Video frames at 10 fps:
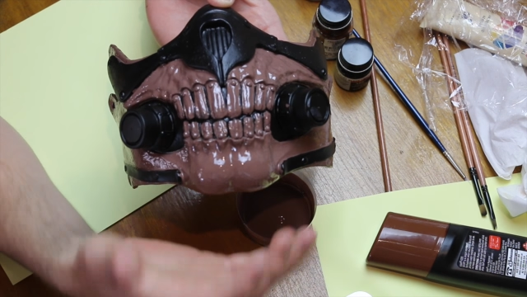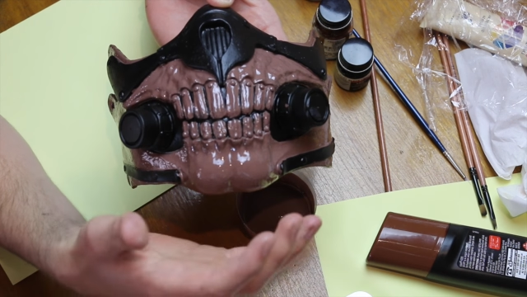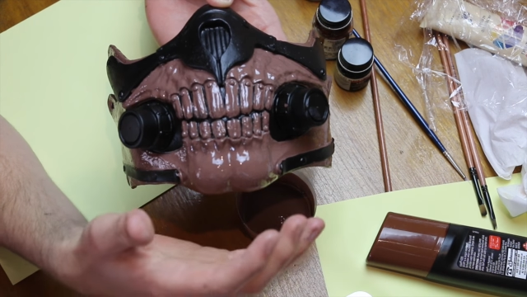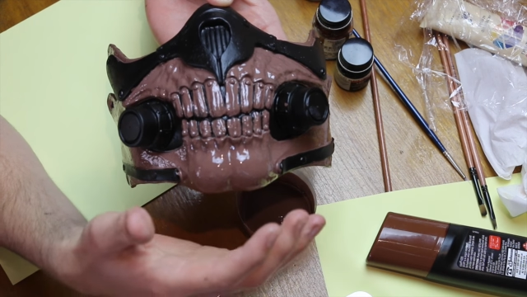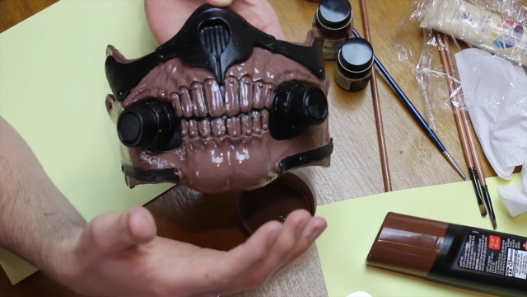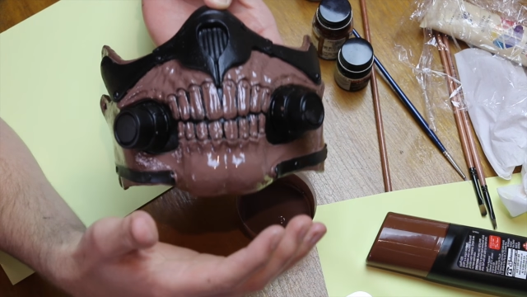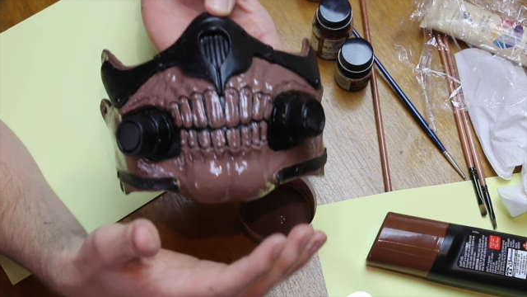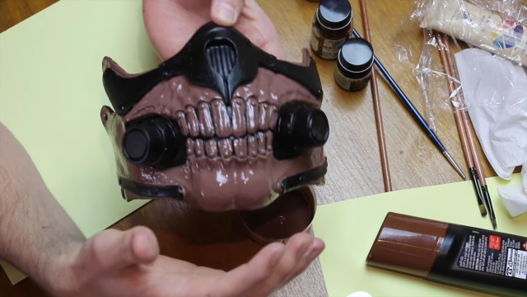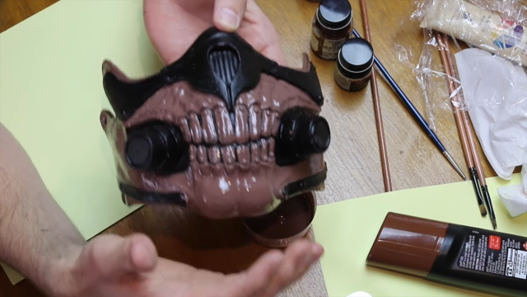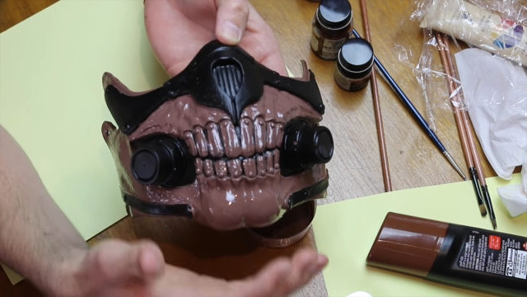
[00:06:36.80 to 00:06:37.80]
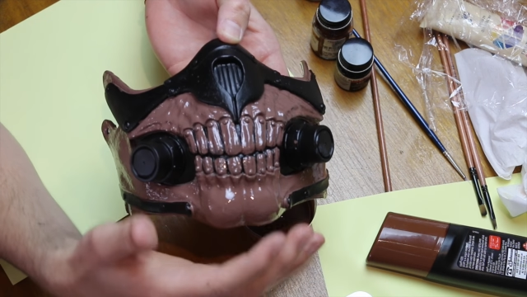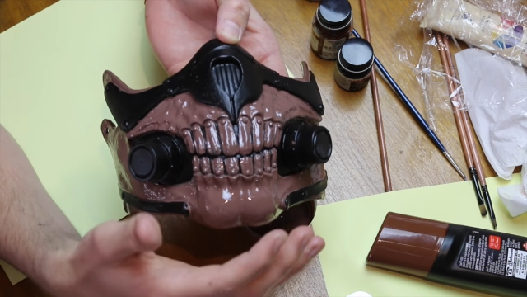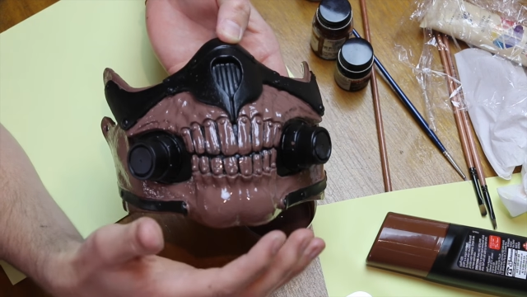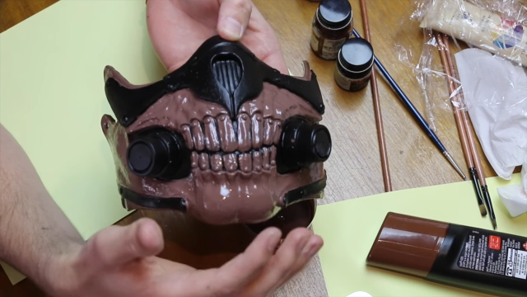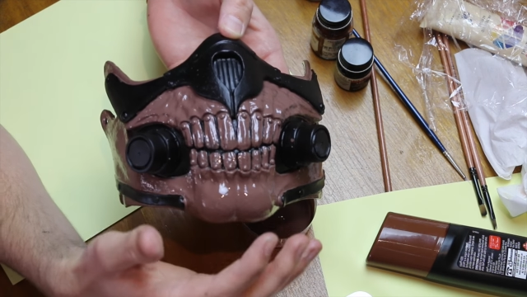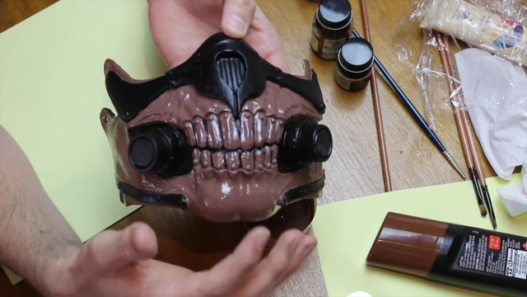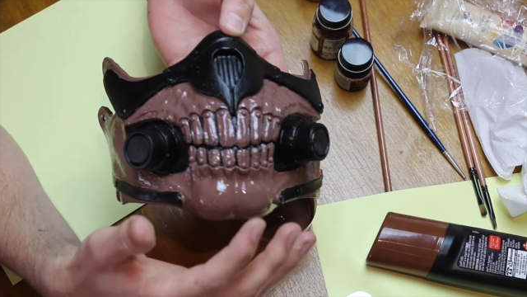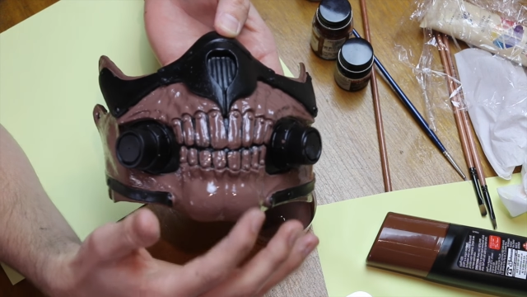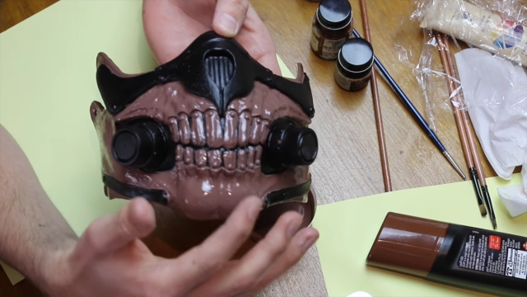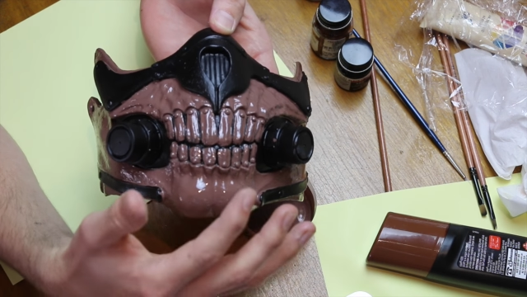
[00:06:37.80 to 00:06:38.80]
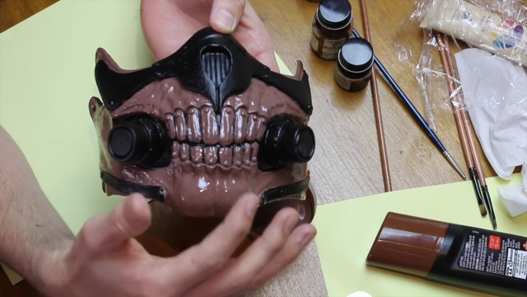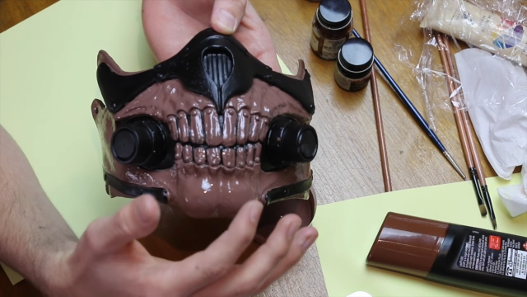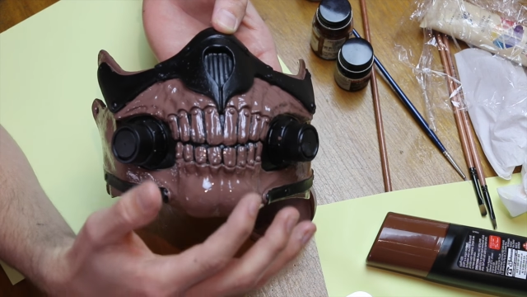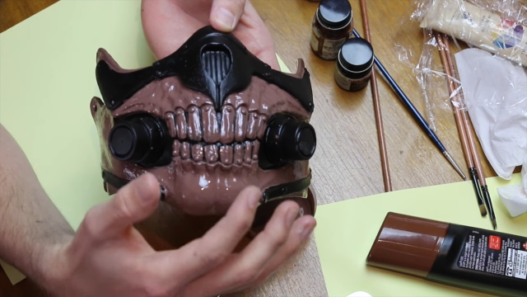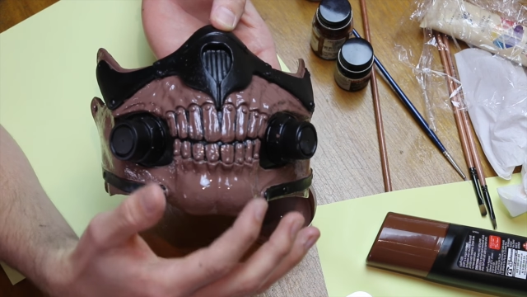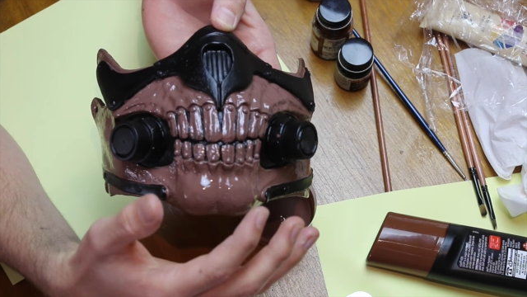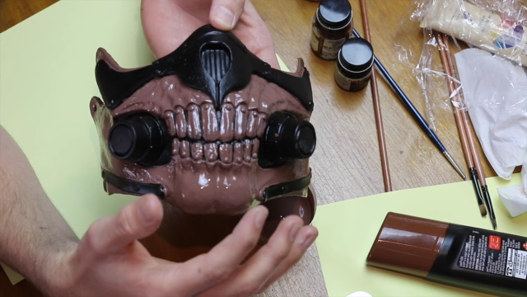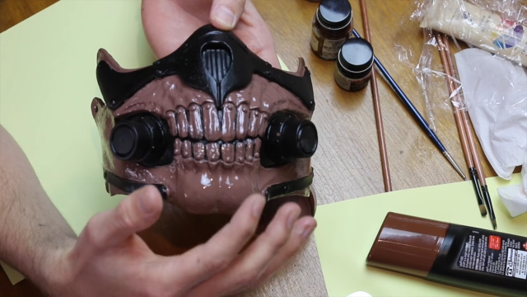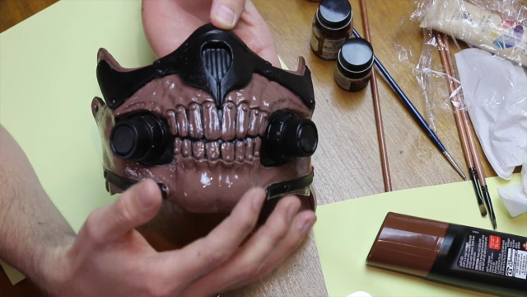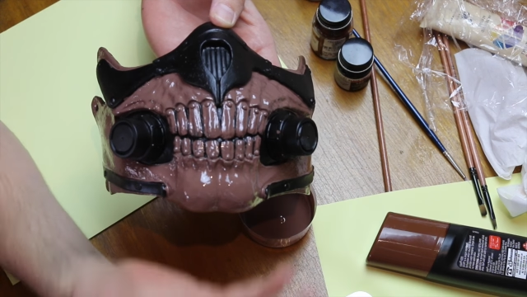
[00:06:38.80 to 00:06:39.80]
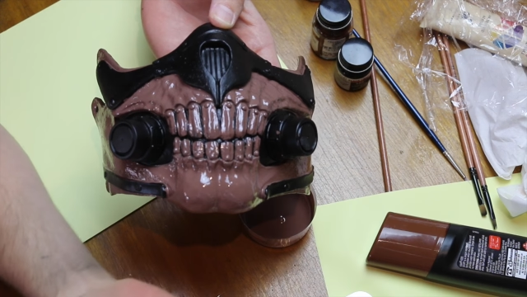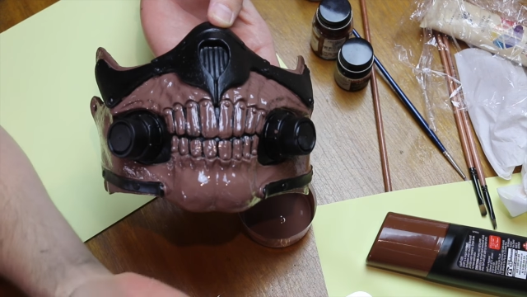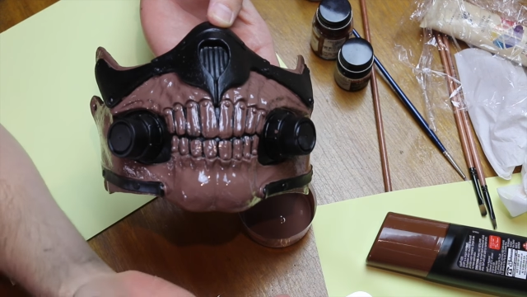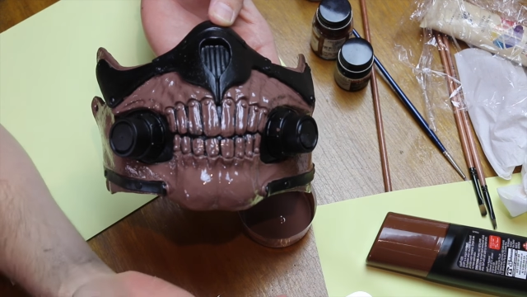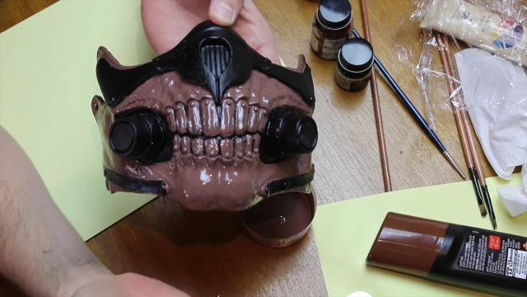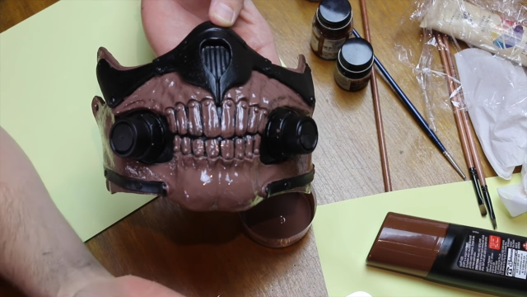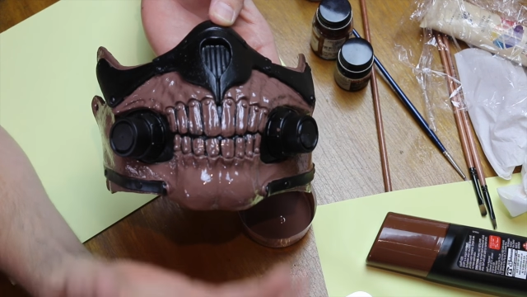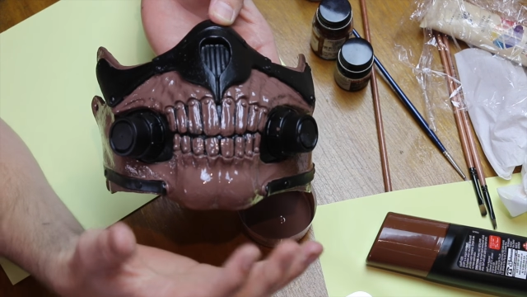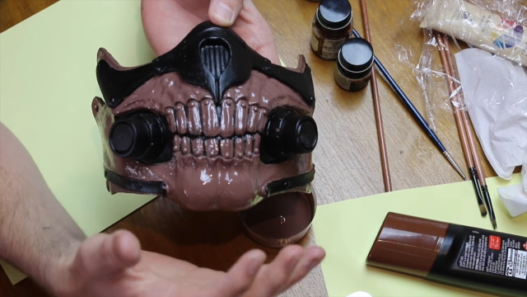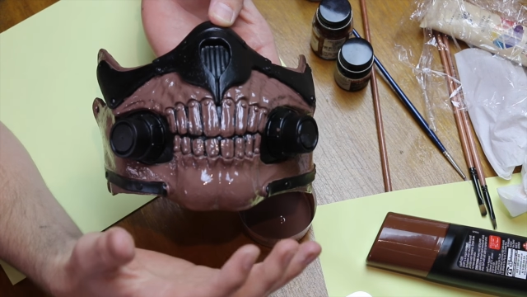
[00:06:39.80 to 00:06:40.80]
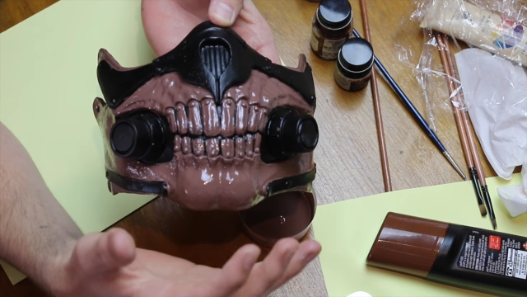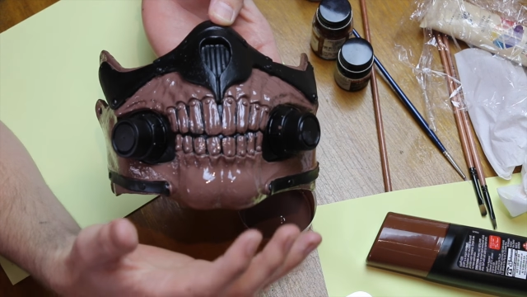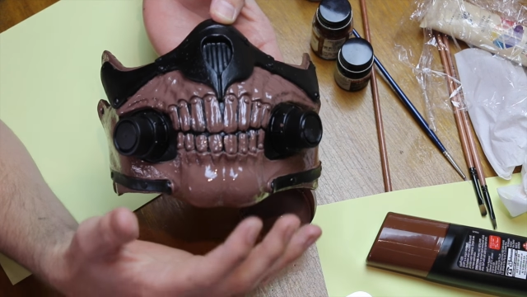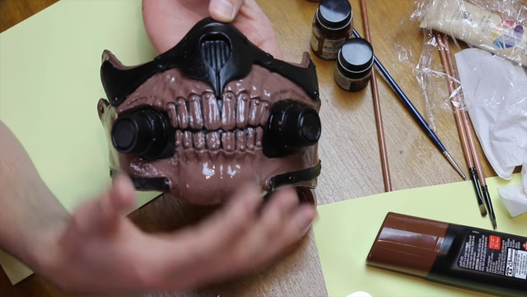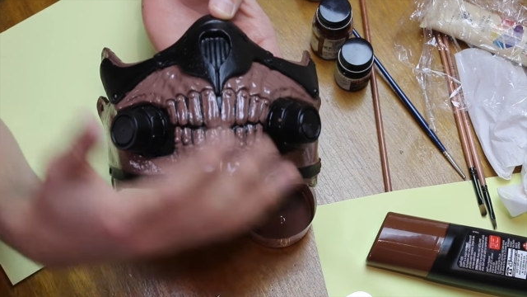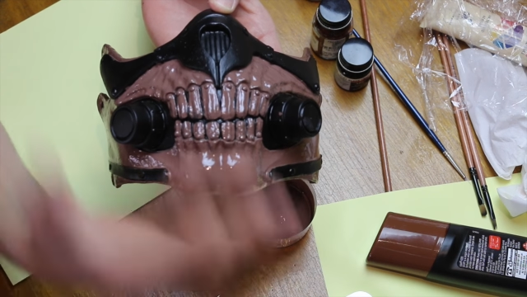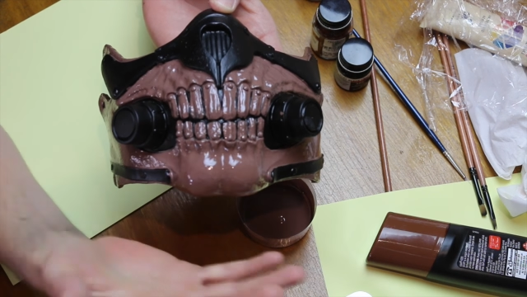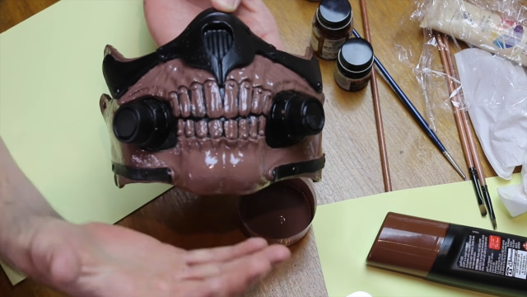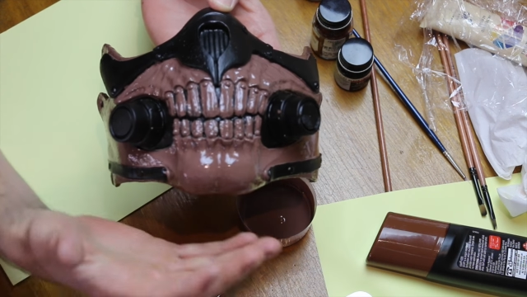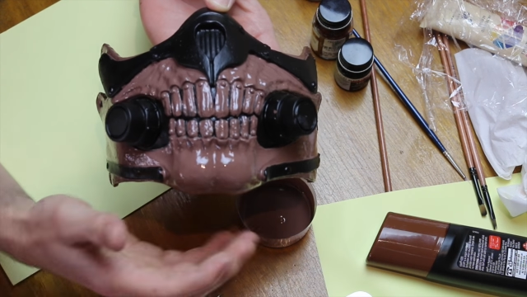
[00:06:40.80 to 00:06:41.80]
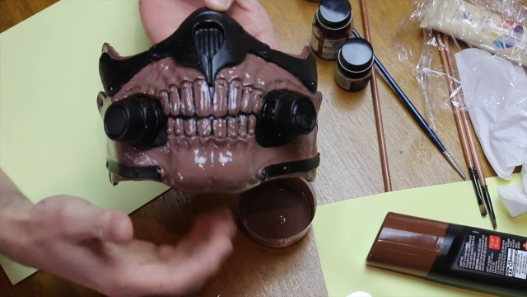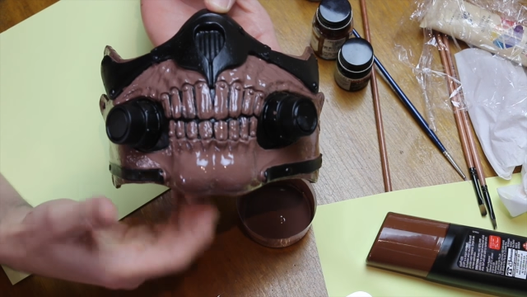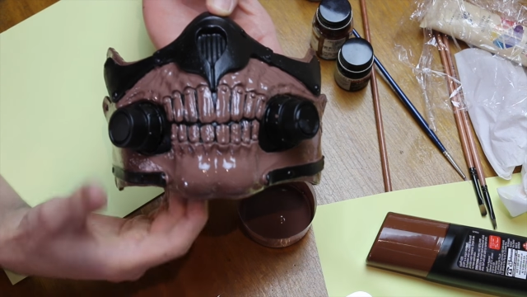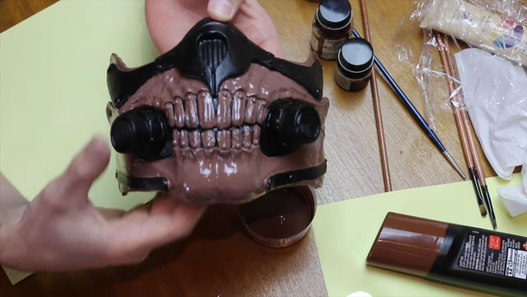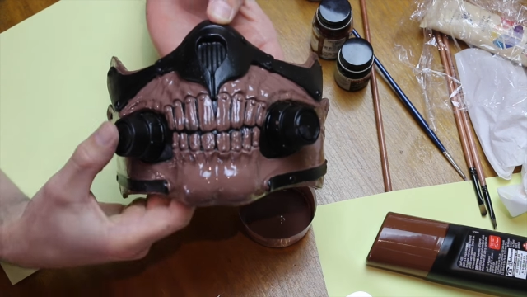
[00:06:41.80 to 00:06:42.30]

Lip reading: (no speaker visible)